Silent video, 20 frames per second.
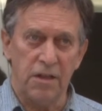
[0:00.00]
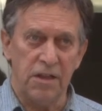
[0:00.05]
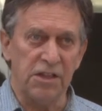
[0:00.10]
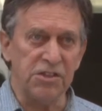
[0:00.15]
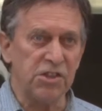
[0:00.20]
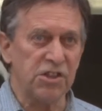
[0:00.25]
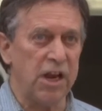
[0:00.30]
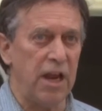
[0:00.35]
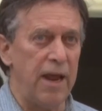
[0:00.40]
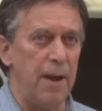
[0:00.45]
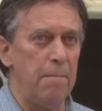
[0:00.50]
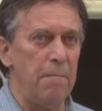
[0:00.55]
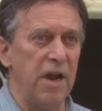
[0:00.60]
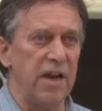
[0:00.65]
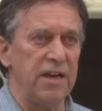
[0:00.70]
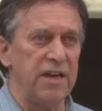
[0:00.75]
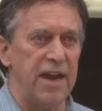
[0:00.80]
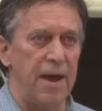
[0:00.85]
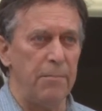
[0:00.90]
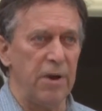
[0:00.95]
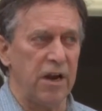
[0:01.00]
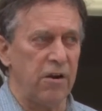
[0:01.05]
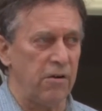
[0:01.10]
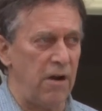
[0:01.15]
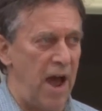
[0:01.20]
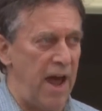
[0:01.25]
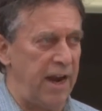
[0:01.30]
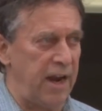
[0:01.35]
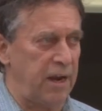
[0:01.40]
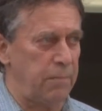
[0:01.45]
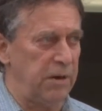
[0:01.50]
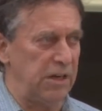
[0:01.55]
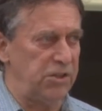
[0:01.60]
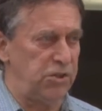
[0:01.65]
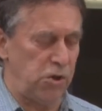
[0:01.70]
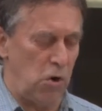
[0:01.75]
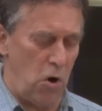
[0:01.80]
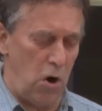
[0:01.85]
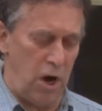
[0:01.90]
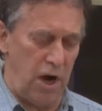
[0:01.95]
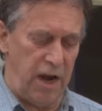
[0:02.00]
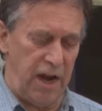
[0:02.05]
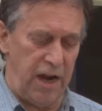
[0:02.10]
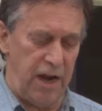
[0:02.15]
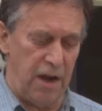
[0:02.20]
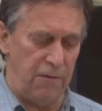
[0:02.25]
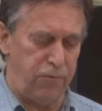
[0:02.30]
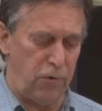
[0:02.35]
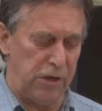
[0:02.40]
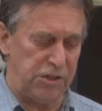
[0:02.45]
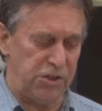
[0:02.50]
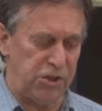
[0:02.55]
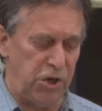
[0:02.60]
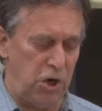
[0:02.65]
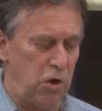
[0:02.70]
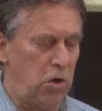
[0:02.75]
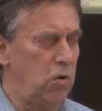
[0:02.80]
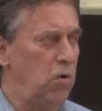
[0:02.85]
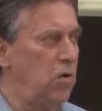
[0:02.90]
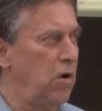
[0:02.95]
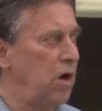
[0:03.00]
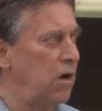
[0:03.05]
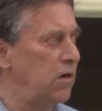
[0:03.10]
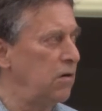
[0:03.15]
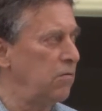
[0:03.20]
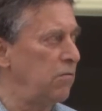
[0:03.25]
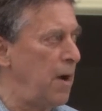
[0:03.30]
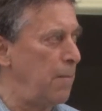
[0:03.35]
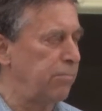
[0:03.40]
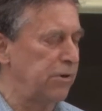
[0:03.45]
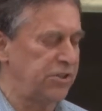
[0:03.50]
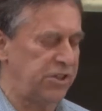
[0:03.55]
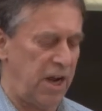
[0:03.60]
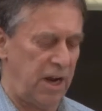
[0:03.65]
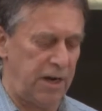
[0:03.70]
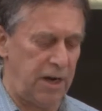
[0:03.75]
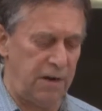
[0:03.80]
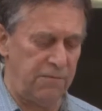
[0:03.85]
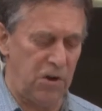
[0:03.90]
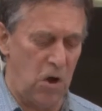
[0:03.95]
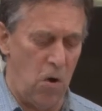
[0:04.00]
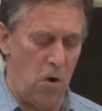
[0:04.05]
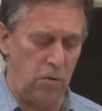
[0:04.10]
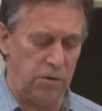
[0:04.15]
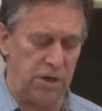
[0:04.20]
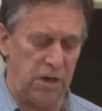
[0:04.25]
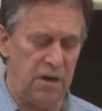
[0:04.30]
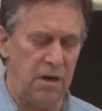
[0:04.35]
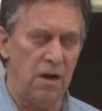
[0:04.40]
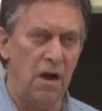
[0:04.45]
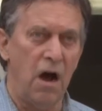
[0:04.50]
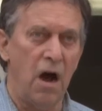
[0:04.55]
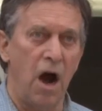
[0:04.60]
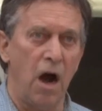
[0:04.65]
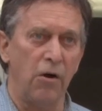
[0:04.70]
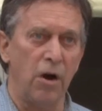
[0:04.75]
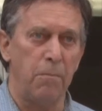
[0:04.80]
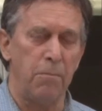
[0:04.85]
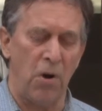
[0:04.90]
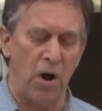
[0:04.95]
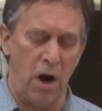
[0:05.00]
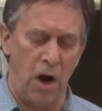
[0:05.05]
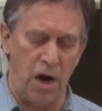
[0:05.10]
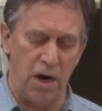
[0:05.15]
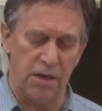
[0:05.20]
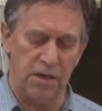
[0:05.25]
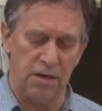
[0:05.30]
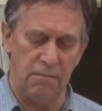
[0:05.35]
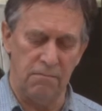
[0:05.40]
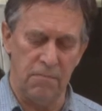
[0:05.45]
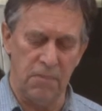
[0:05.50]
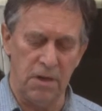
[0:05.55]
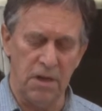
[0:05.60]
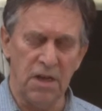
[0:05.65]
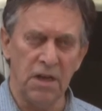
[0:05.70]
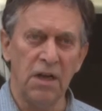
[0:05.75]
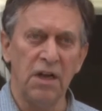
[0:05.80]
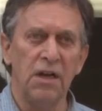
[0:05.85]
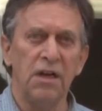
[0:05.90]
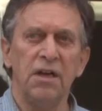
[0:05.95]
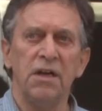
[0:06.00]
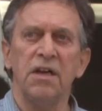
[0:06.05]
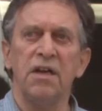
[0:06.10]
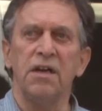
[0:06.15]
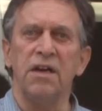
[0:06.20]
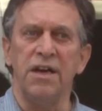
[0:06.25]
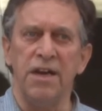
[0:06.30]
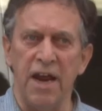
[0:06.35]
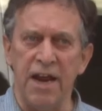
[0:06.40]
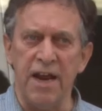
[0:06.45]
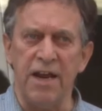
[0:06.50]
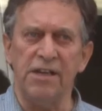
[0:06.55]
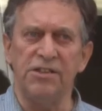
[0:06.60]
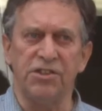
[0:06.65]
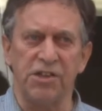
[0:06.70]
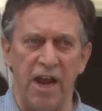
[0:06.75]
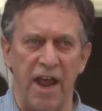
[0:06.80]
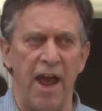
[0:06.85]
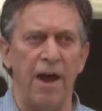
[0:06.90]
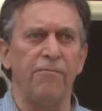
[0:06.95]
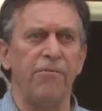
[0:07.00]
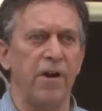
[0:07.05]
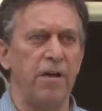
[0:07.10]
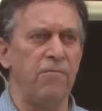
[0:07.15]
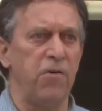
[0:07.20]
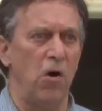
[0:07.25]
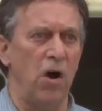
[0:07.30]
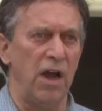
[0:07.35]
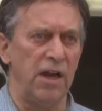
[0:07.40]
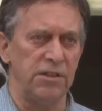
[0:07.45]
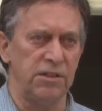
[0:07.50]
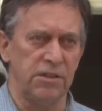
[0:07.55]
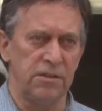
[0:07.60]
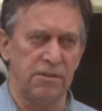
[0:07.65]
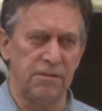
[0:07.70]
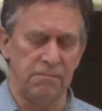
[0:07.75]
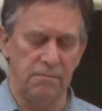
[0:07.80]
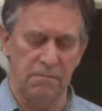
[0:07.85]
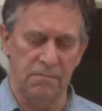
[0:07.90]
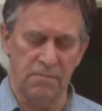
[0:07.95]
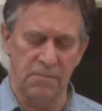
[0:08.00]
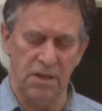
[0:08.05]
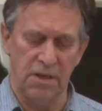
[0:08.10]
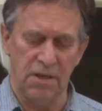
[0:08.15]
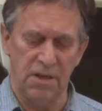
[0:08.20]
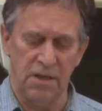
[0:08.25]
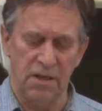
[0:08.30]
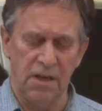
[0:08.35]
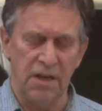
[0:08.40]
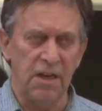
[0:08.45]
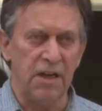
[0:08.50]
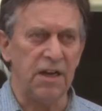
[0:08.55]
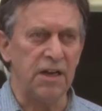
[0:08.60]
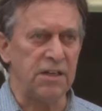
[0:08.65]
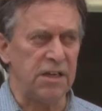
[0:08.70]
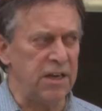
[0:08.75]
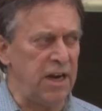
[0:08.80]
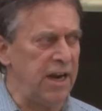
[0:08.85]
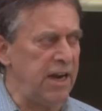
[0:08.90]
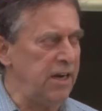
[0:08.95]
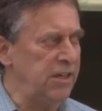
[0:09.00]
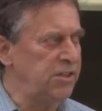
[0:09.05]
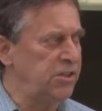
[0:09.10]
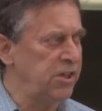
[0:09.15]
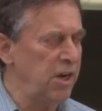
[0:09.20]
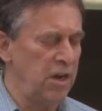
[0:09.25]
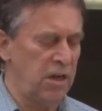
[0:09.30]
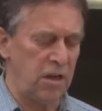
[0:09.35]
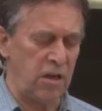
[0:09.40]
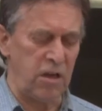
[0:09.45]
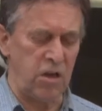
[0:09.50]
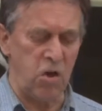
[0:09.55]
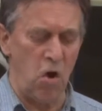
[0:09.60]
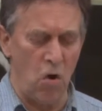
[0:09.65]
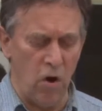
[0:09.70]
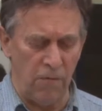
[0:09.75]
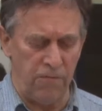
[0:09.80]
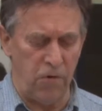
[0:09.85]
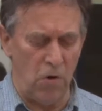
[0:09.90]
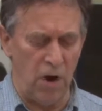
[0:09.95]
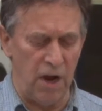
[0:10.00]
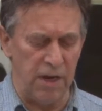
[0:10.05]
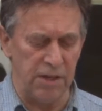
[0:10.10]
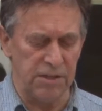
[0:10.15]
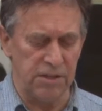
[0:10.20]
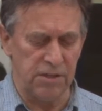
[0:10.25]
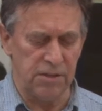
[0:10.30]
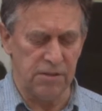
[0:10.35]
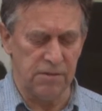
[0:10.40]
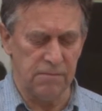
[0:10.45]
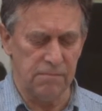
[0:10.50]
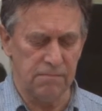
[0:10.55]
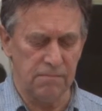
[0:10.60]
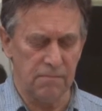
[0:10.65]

The slim Democratic majority of which you, Representative Golden, are a part, needs every voice it needs your voice.